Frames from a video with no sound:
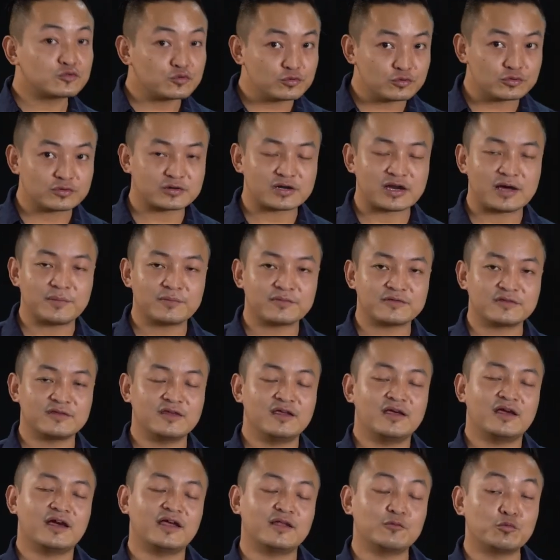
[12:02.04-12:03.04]
2 grams
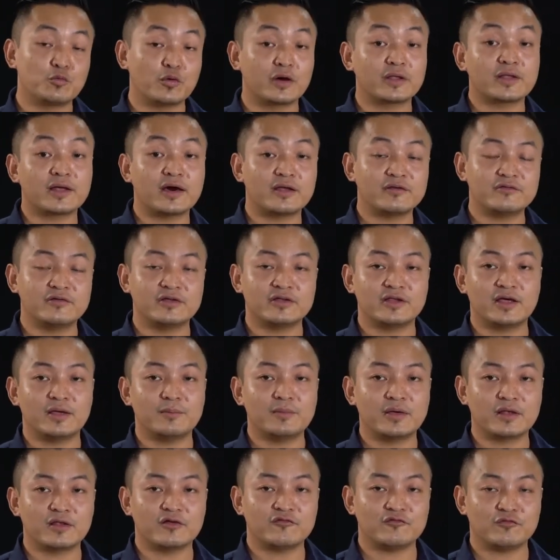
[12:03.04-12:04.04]
and 100
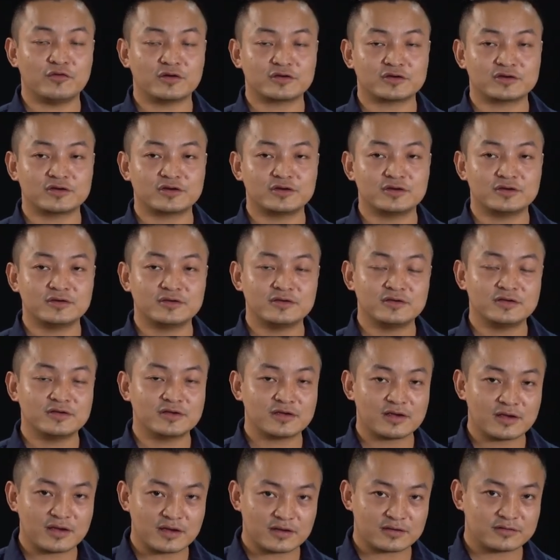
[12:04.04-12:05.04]
ml of water.
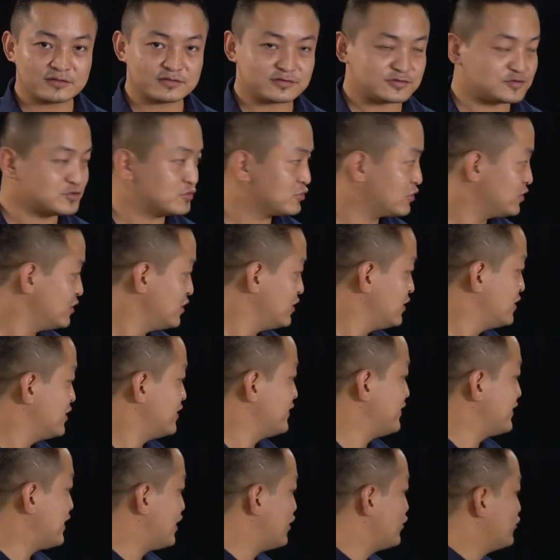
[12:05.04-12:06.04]
So
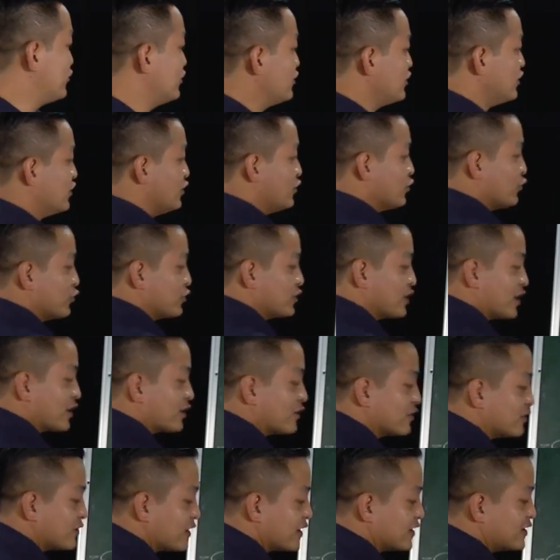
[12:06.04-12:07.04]
now we
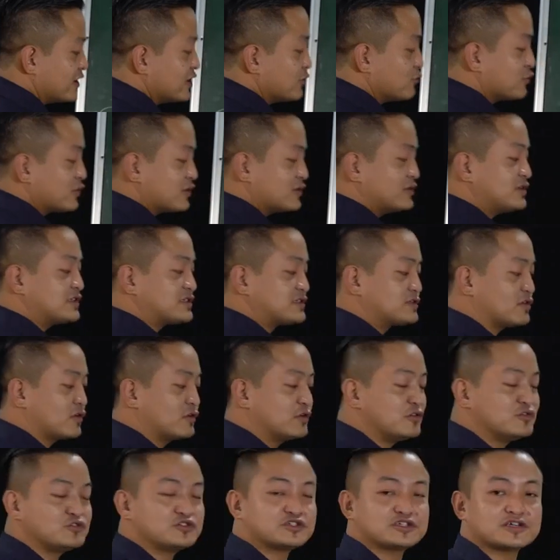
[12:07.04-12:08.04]
are ready with this
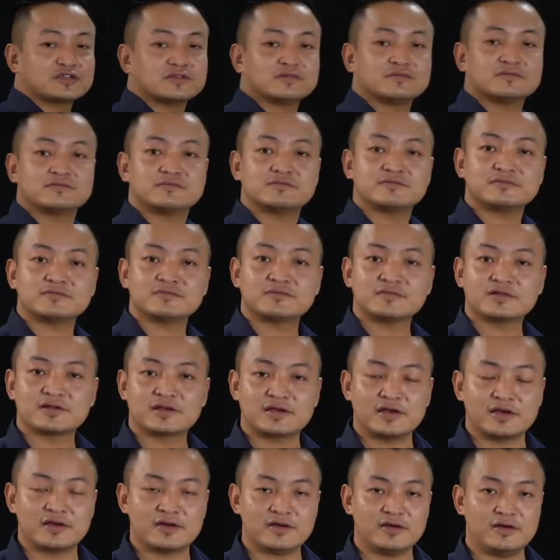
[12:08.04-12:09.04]
solution.
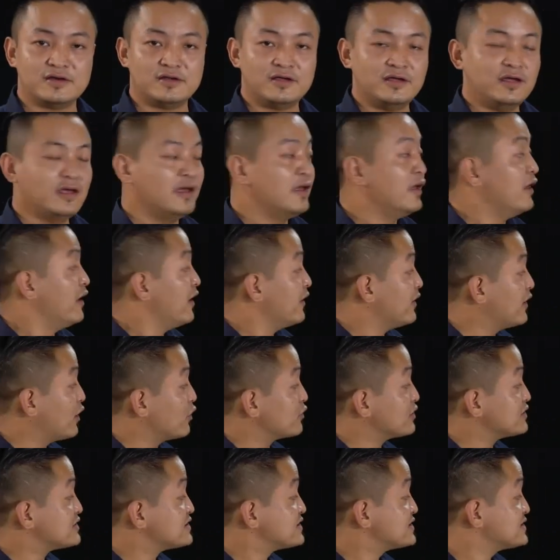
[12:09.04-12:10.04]
Clear? Now
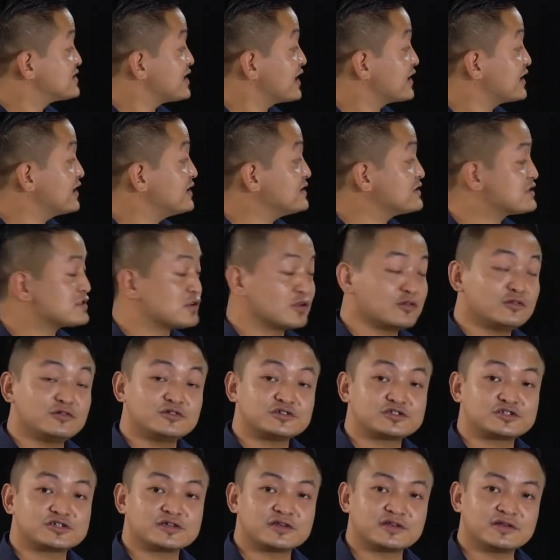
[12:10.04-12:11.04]
the second
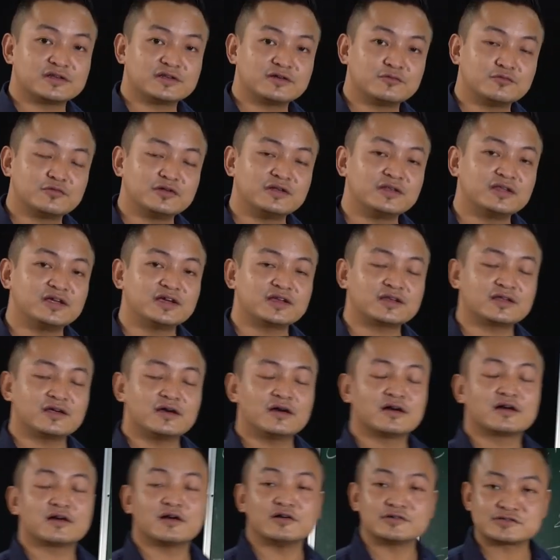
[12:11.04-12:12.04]
solution, we
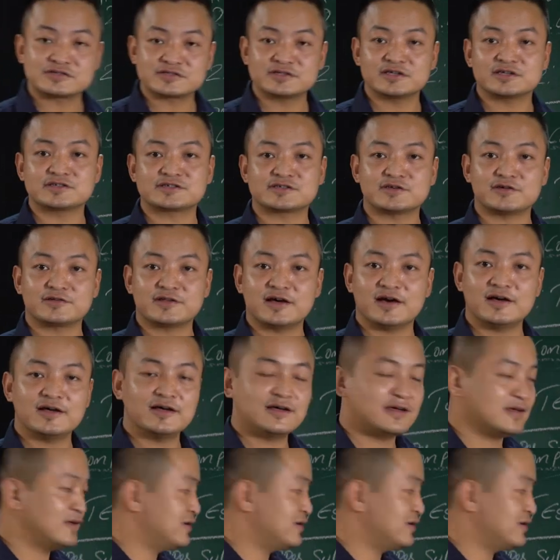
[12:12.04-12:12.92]
need caustic soda.